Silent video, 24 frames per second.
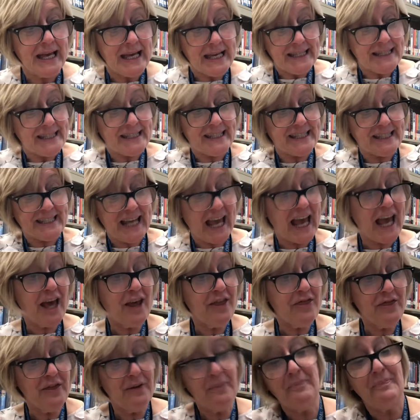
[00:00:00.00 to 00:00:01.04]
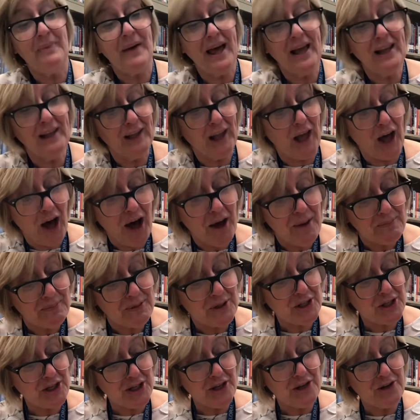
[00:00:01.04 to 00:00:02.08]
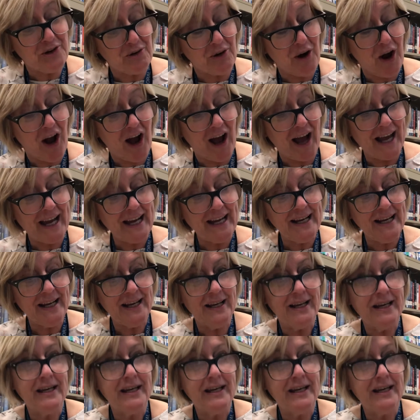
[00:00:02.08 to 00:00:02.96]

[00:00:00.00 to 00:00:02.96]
"Stand the bell up," she cried.